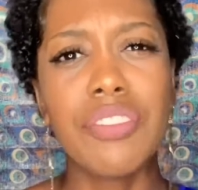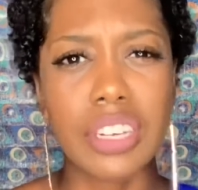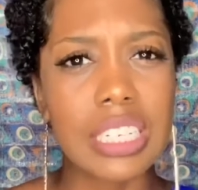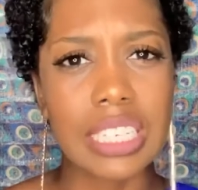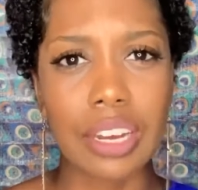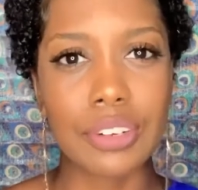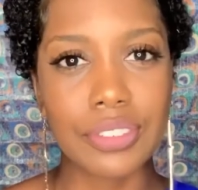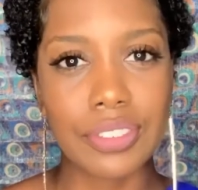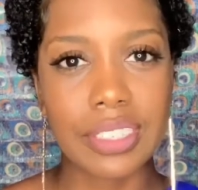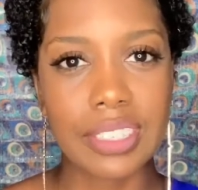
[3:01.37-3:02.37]
yourself
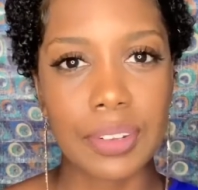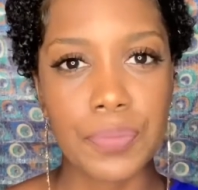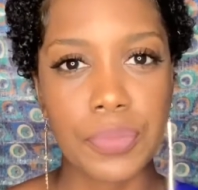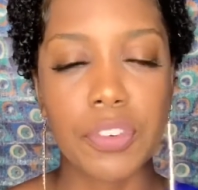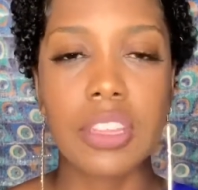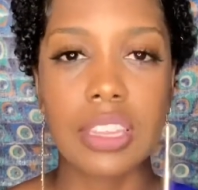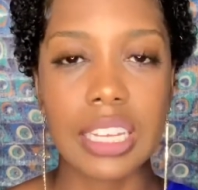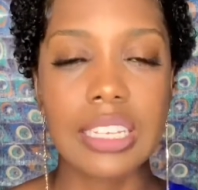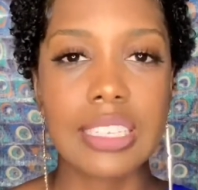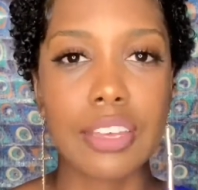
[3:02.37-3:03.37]
for the
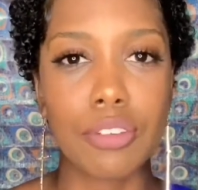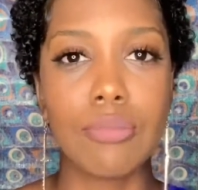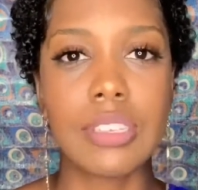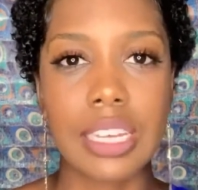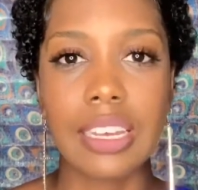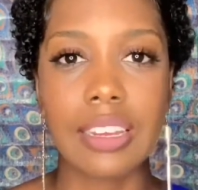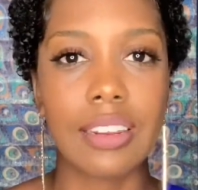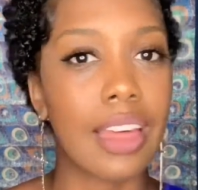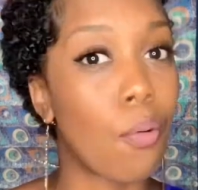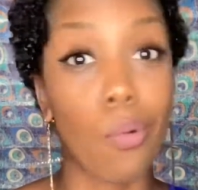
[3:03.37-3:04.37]
things that you did
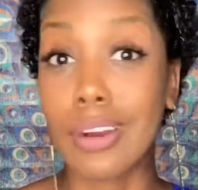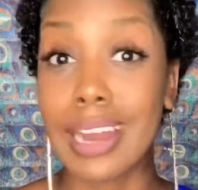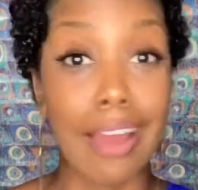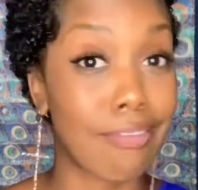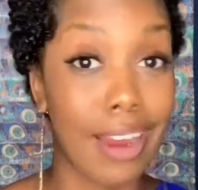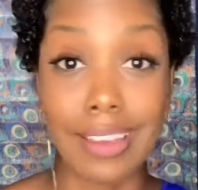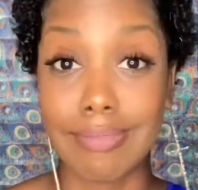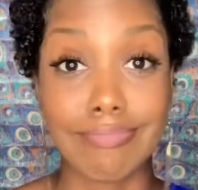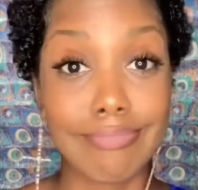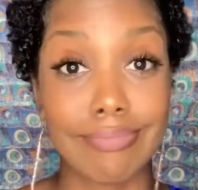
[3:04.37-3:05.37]
that were not right,
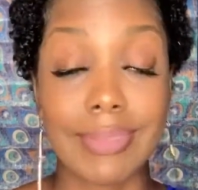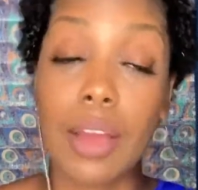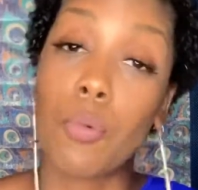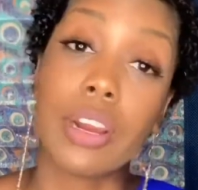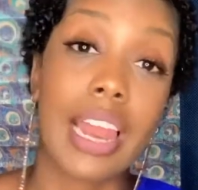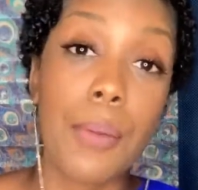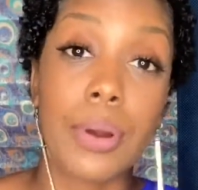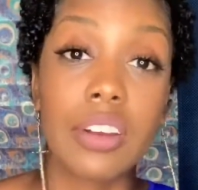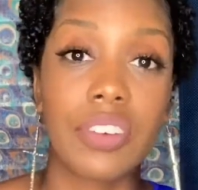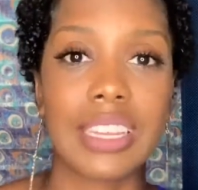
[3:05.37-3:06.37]
that were not
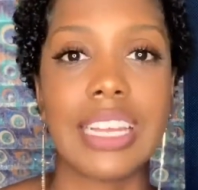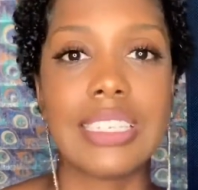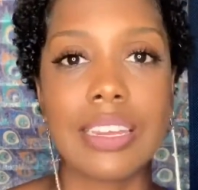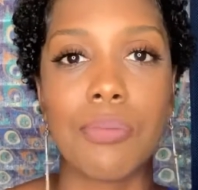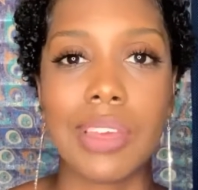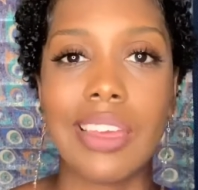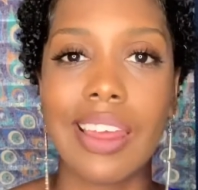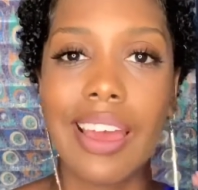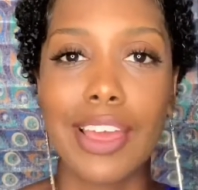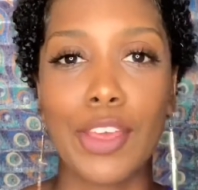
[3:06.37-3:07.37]
perfect, that didn't meet
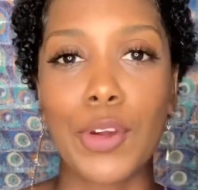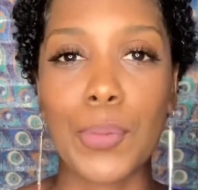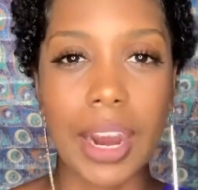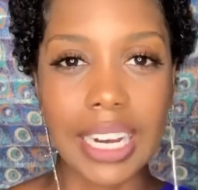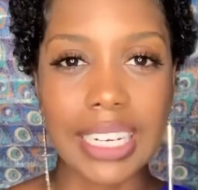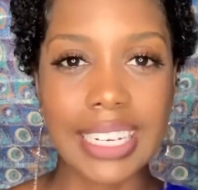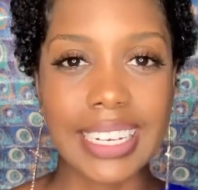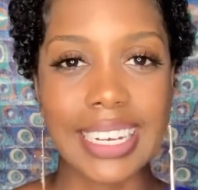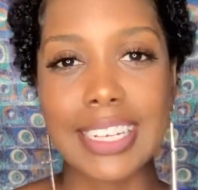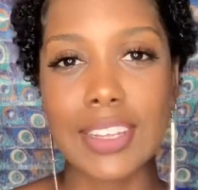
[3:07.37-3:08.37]
your mark.
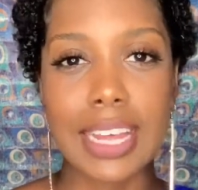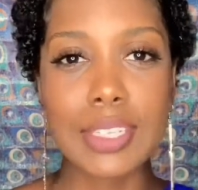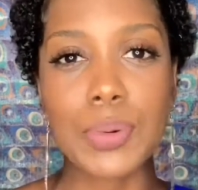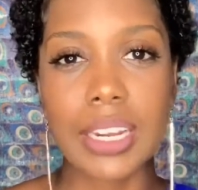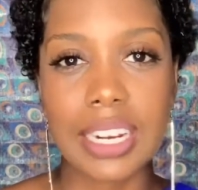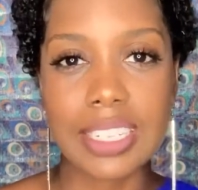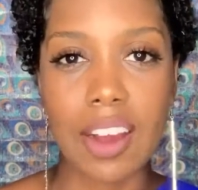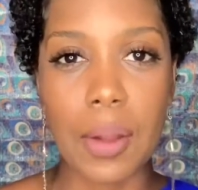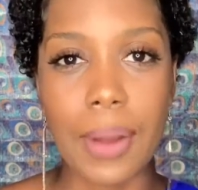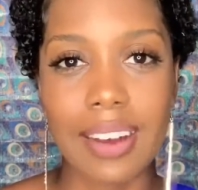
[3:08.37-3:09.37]
So that's what we're going to
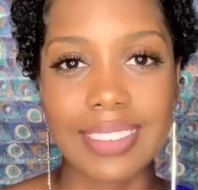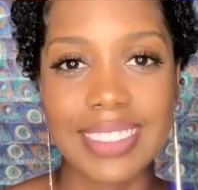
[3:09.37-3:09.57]
talk about